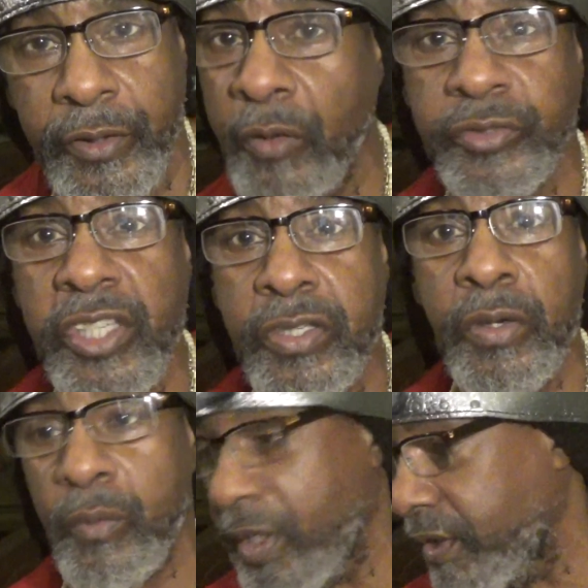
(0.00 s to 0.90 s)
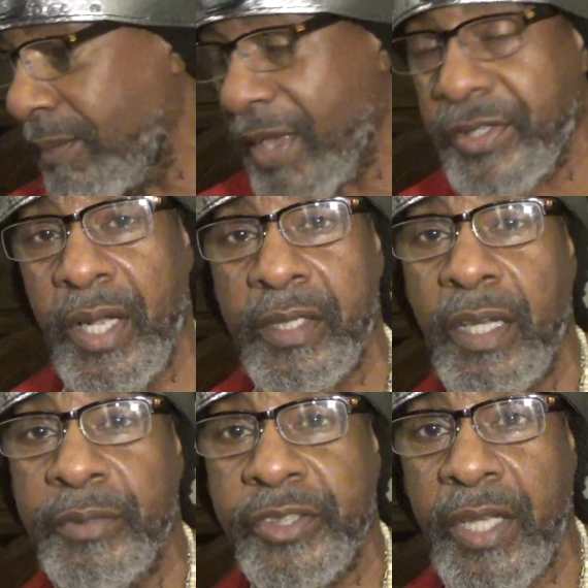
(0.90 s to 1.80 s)
Don't think you're going to run to Amashiach
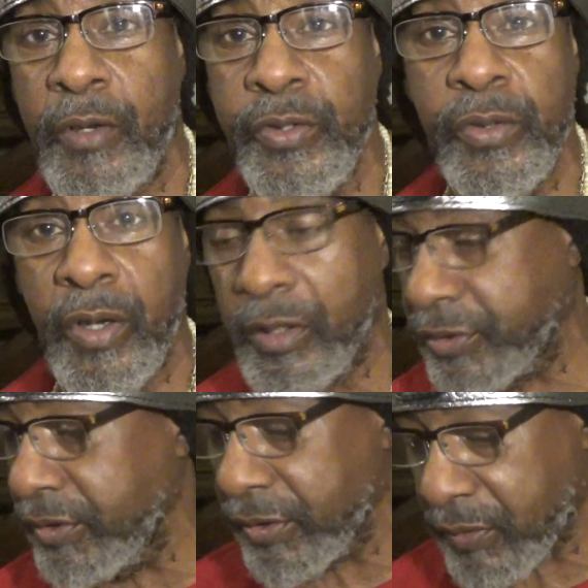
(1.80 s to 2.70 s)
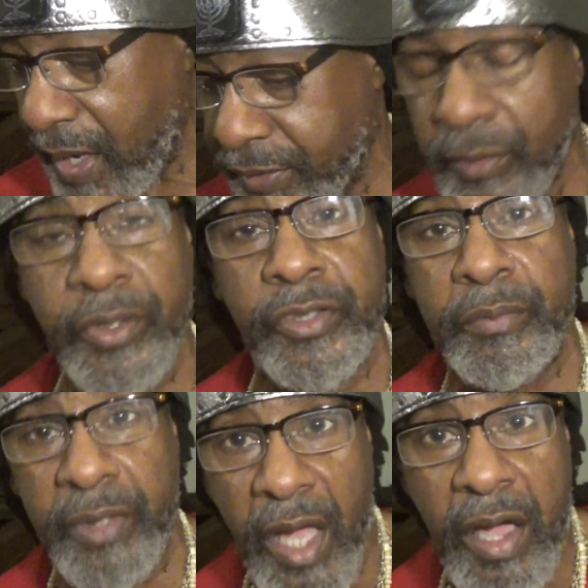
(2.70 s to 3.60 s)
Yahawashi, who you call Jesus Christ, going to get
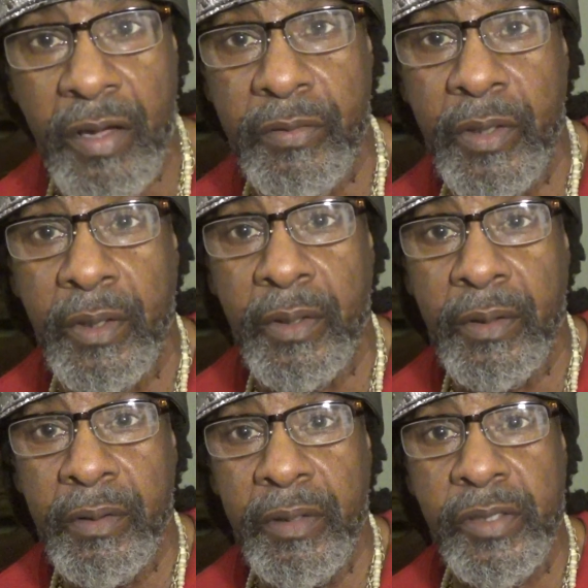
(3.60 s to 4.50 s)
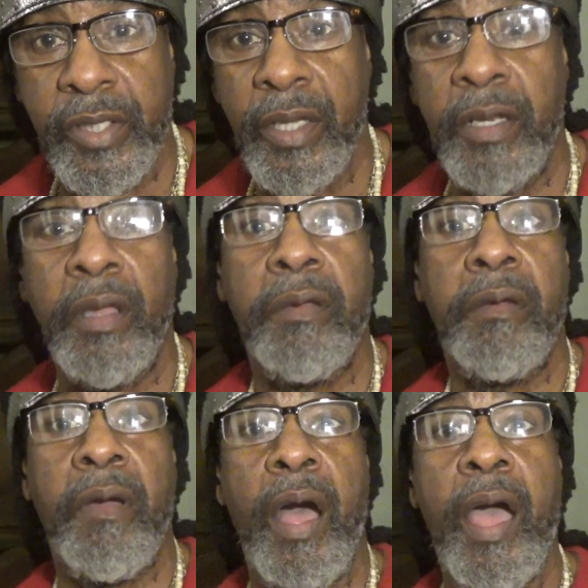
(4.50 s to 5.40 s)
some love. He said,
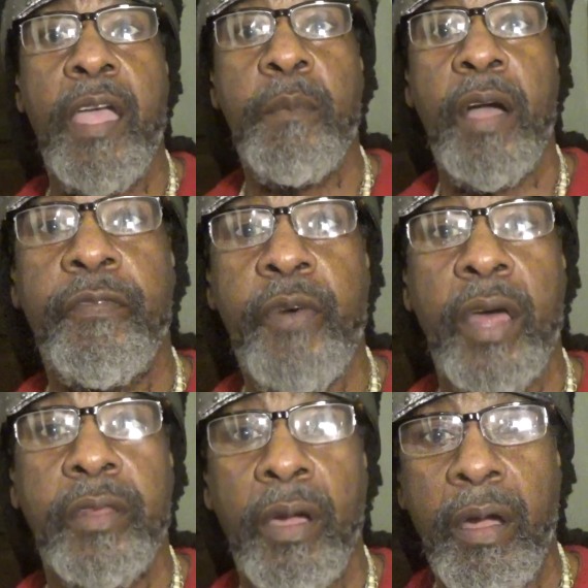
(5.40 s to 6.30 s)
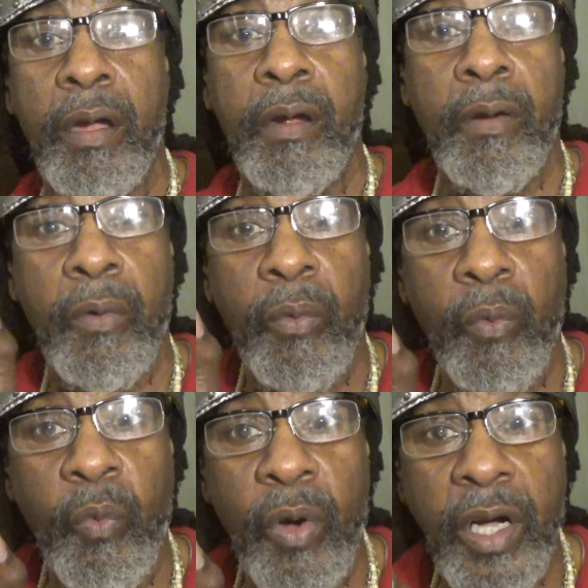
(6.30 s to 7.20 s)
I and Father are
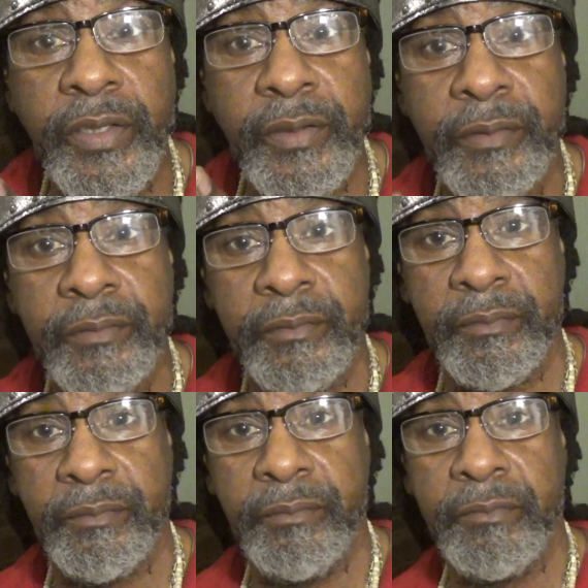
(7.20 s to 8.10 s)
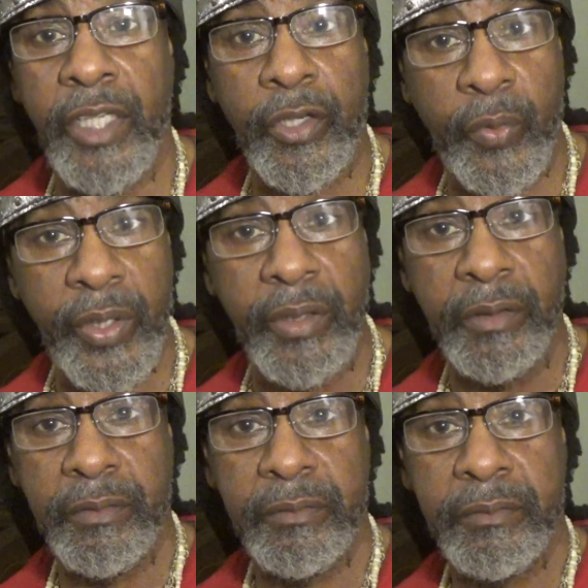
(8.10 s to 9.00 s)
one. They agree.
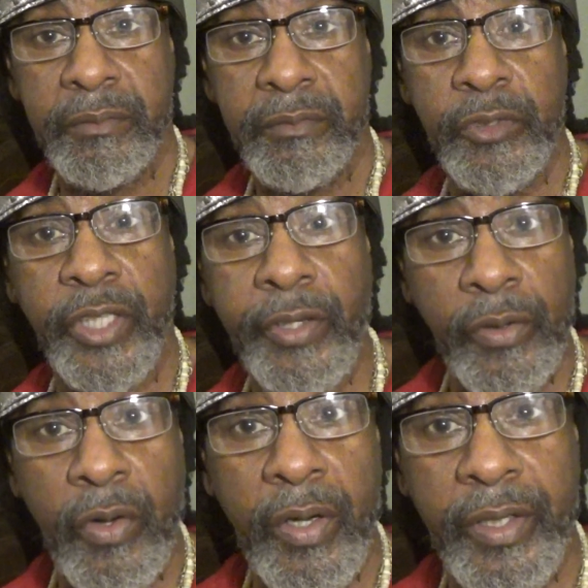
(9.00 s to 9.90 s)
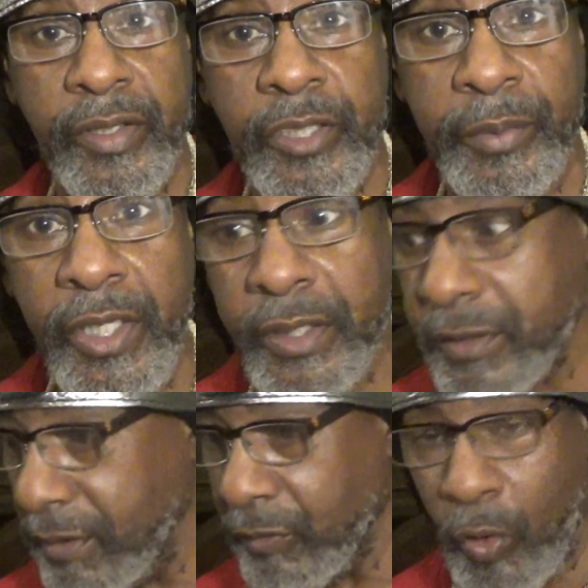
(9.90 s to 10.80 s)
You think you don't go against him?
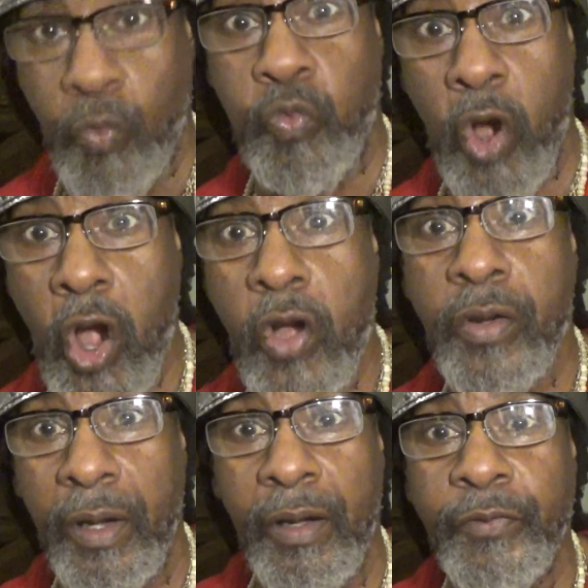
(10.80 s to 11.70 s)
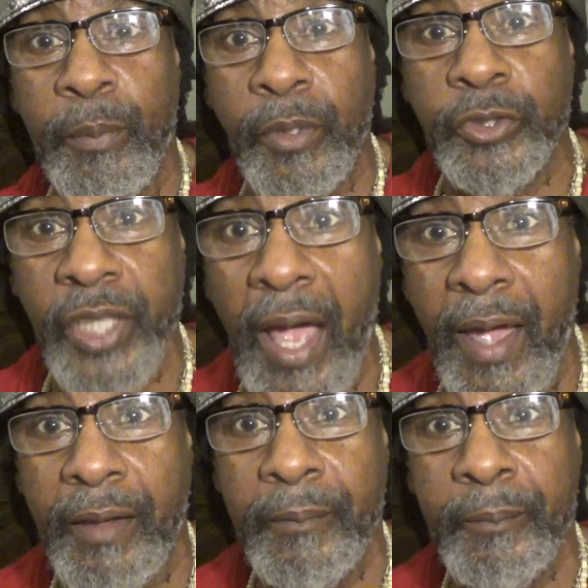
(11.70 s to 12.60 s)
He's the word of the Most High.